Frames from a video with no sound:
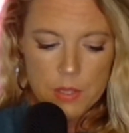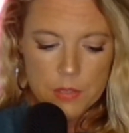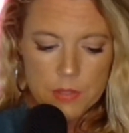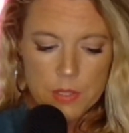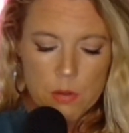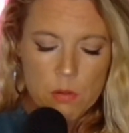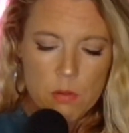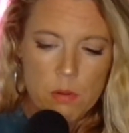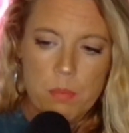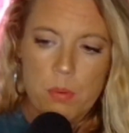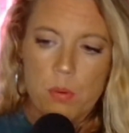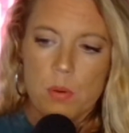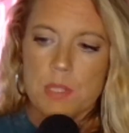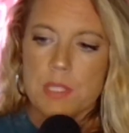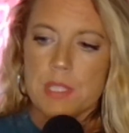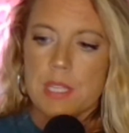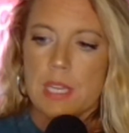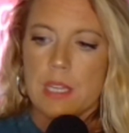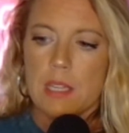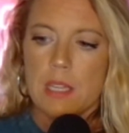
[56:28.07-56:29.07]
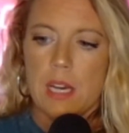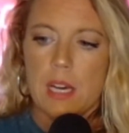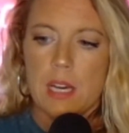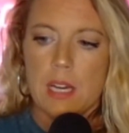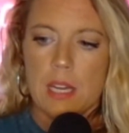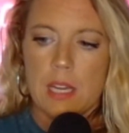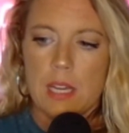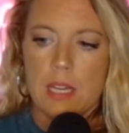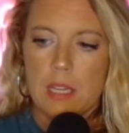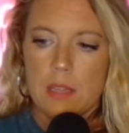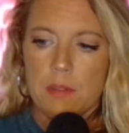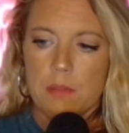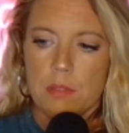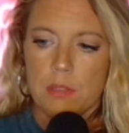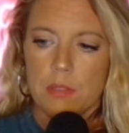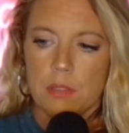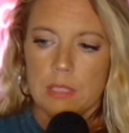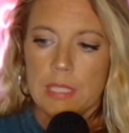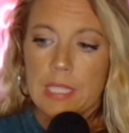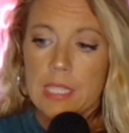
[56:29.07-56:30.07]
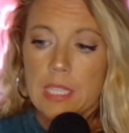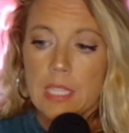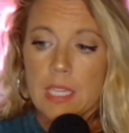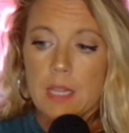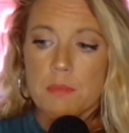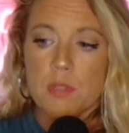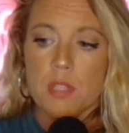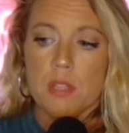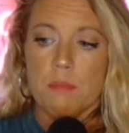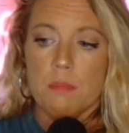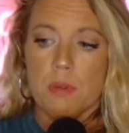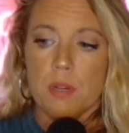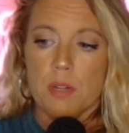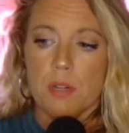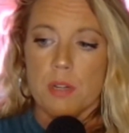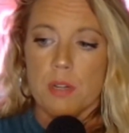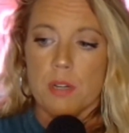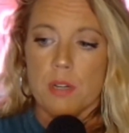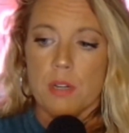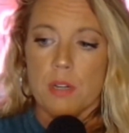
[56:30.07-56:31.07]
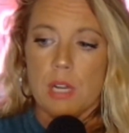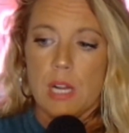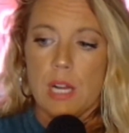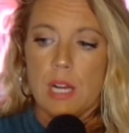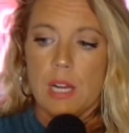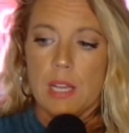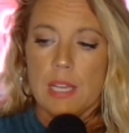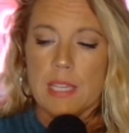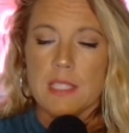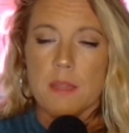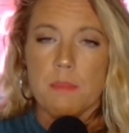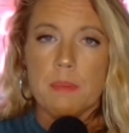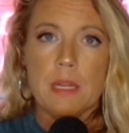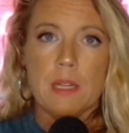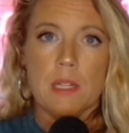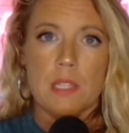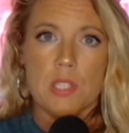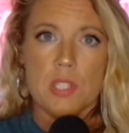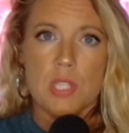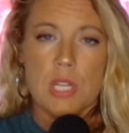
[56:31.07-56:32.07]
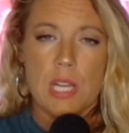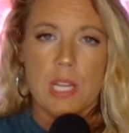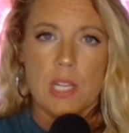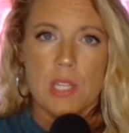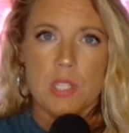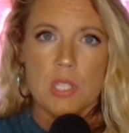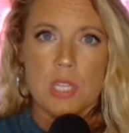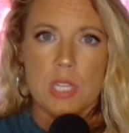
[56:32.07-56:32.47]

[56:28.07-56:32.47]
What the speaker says: were reports that leading up to the murder, his appearance changed.